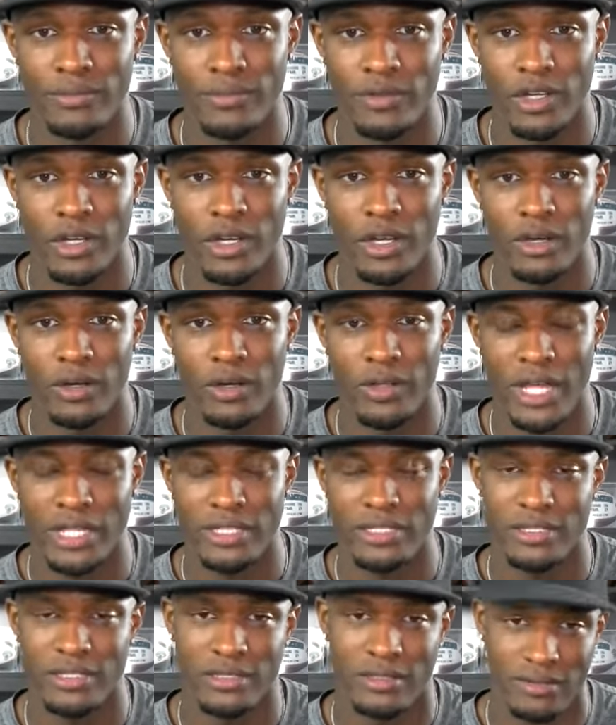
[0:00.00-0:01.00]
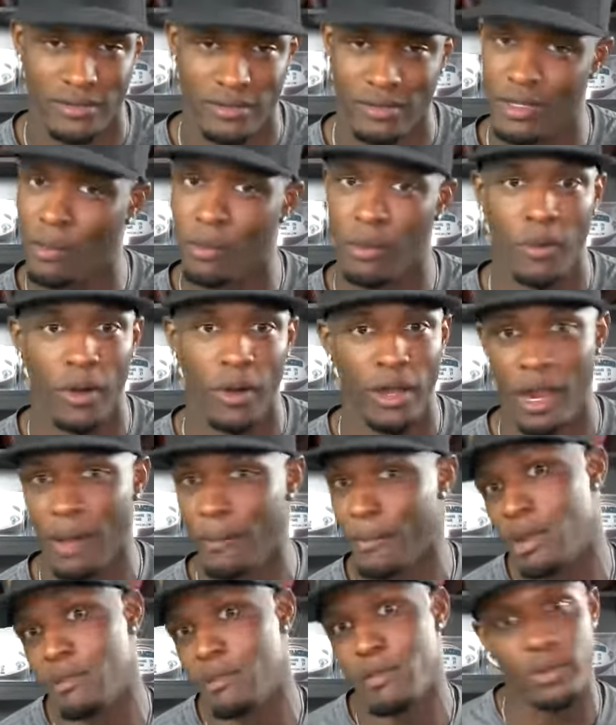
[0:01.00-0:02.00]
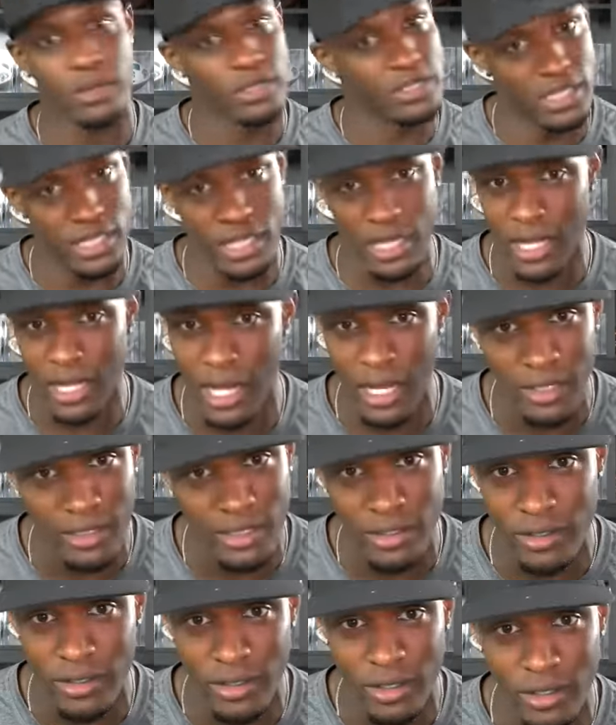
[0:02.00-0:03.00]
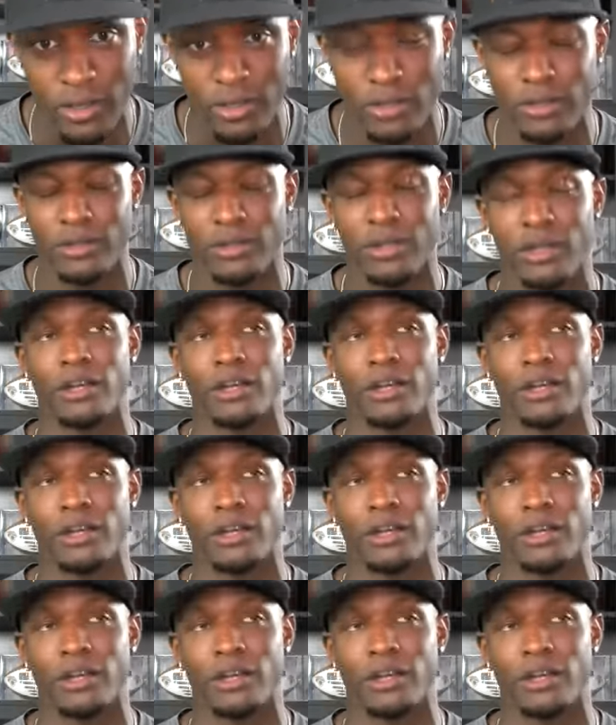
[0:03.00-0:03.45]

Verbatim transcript: That's number one. Not many people can say they got there alone.